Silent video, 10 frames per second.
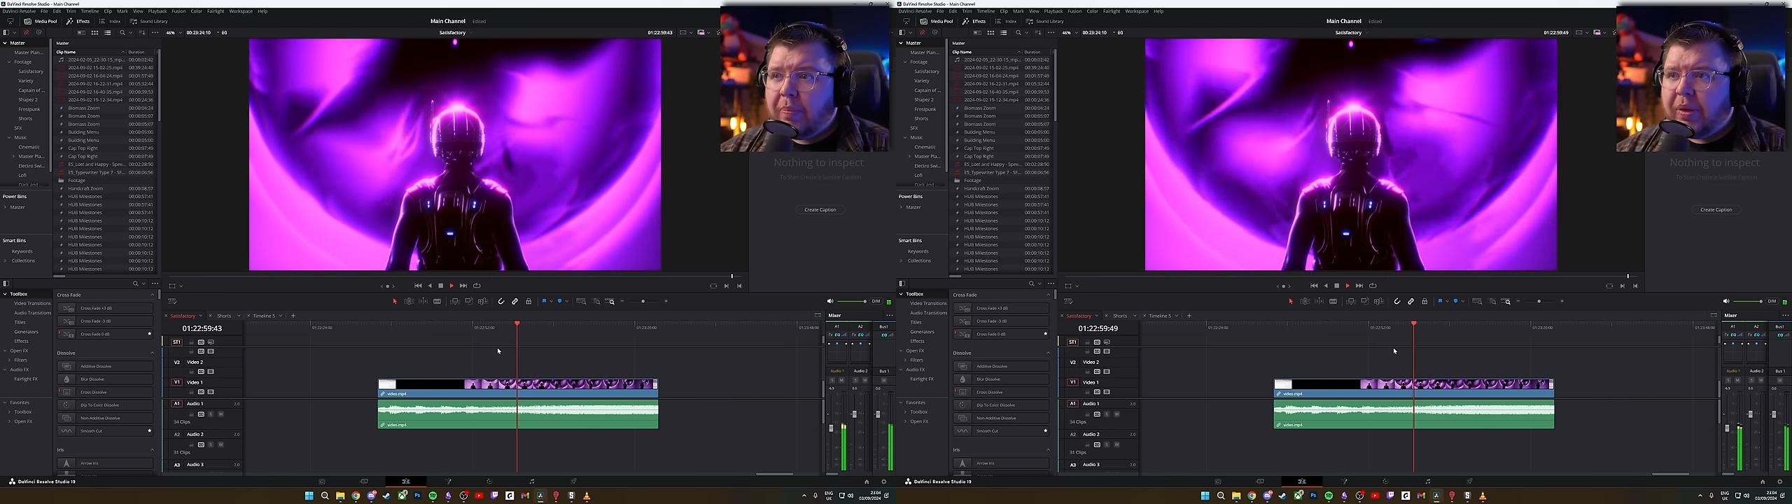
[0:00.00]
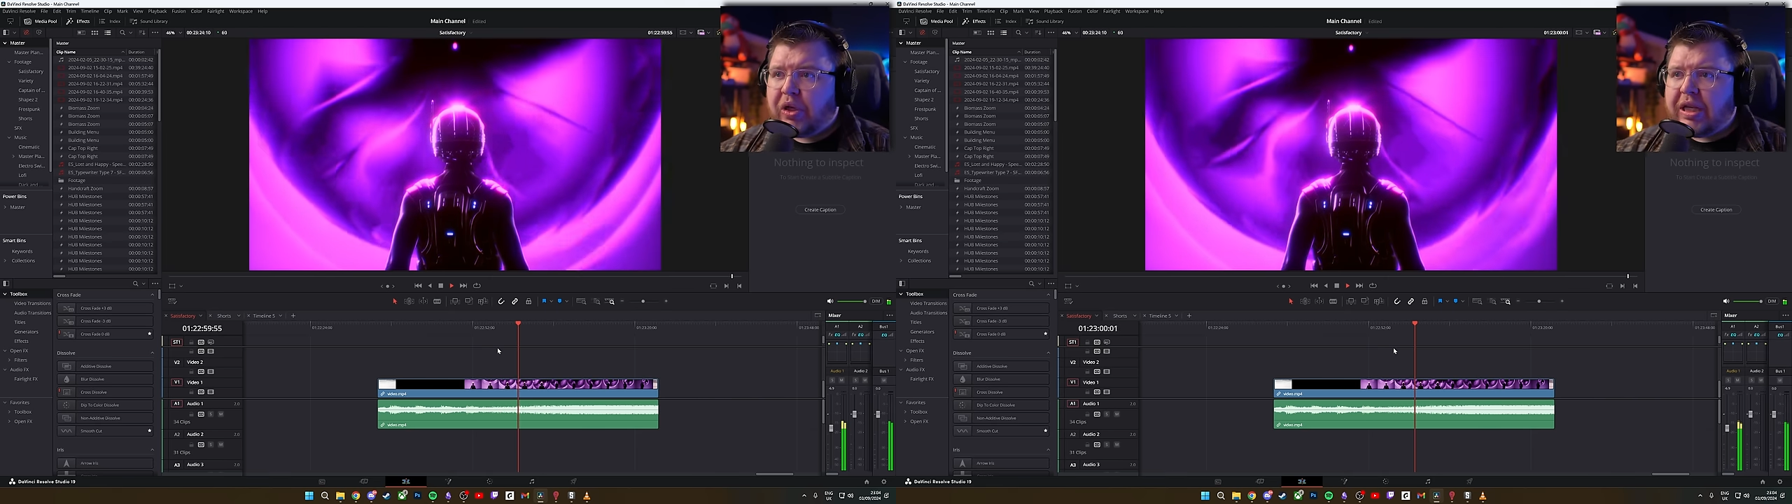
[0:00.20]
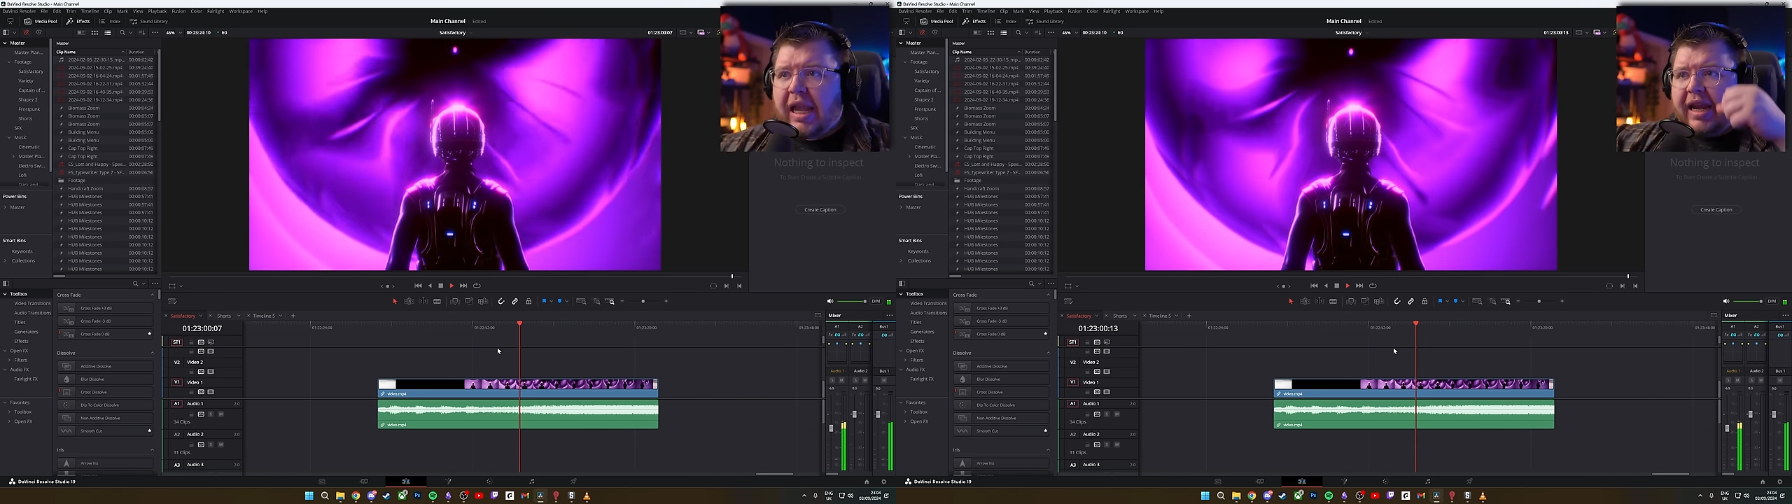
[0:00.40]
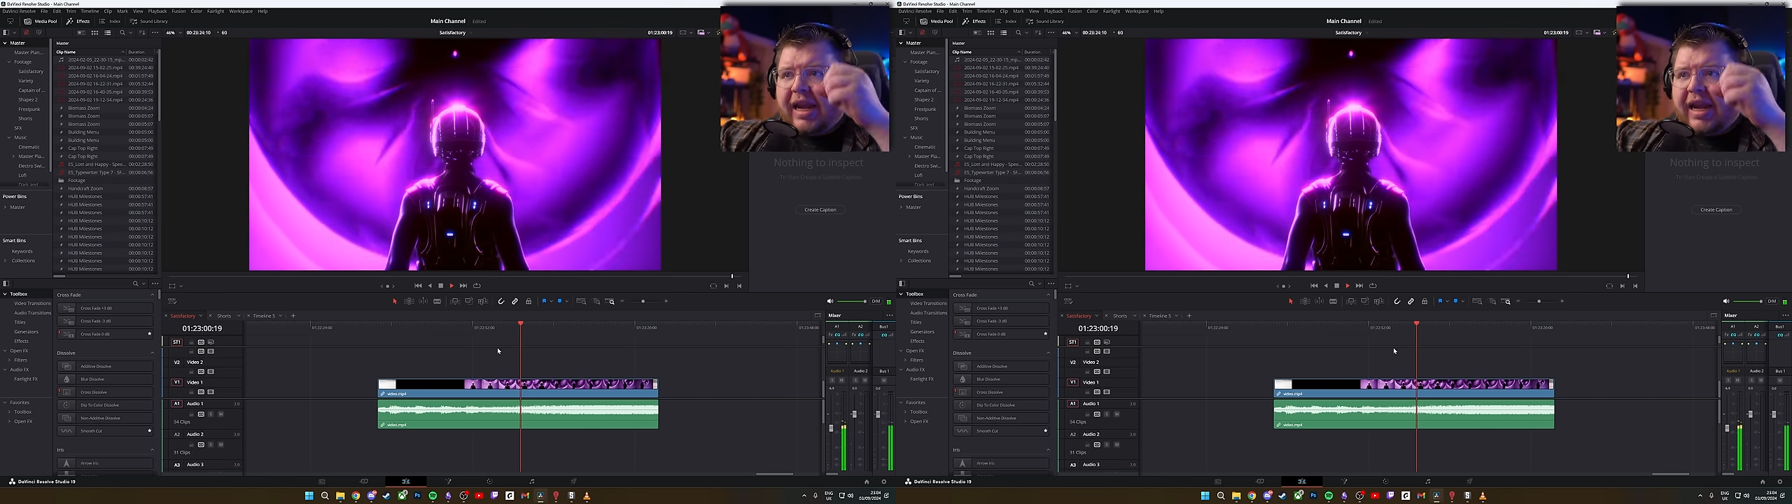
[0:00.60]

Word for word: because it, it